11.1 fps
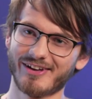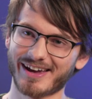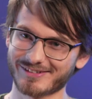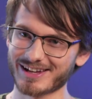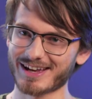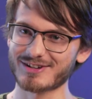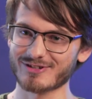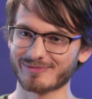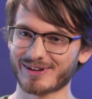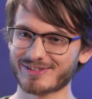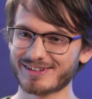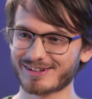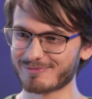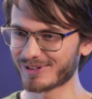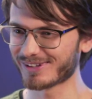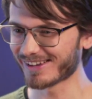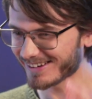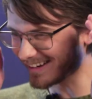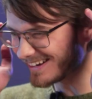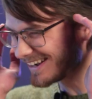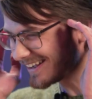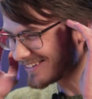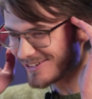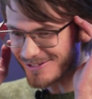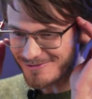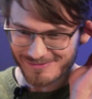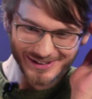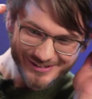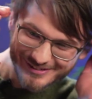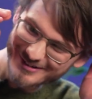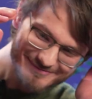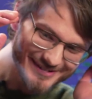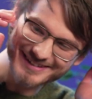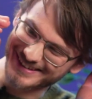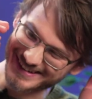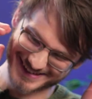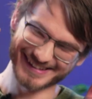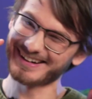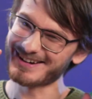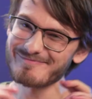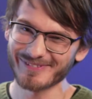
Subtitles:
at the edge of my seat and being like, no, please don't mess this up.